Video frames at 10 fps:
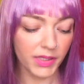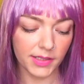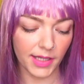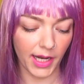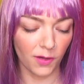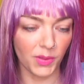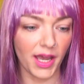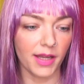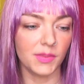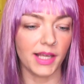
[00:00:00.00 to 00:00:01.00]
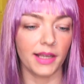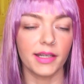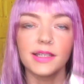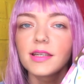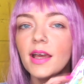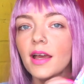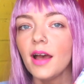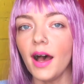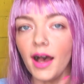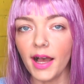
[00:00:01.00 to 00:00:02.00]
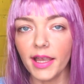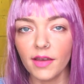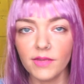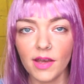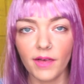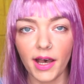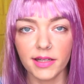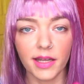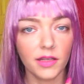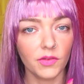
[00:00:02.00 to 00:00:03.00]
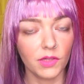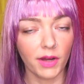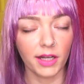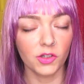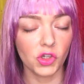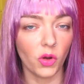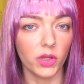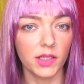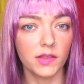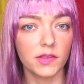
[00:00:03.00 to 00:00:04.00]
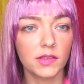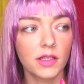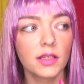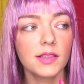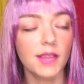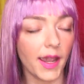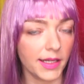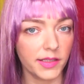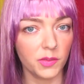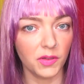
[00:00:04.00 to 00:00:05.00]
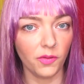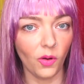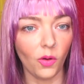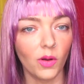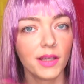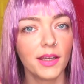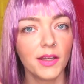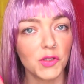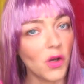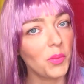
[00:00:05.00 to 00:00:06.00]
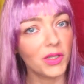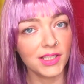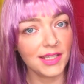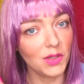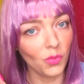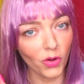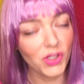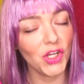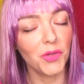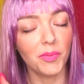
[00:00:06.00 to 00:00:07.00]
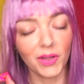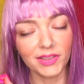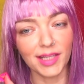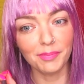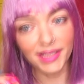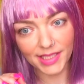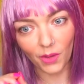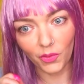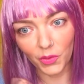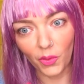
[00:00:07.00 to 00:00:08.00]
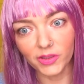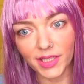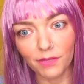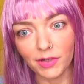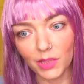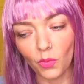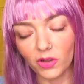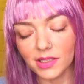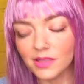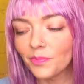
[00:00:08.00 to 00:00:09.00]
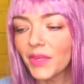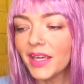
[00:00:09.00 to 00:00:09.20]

Please take care of me, I am delicate. I have never had any of the Irregular Choice tights before. Not because I didn't want to, but because I missed out on the ones I really wanted.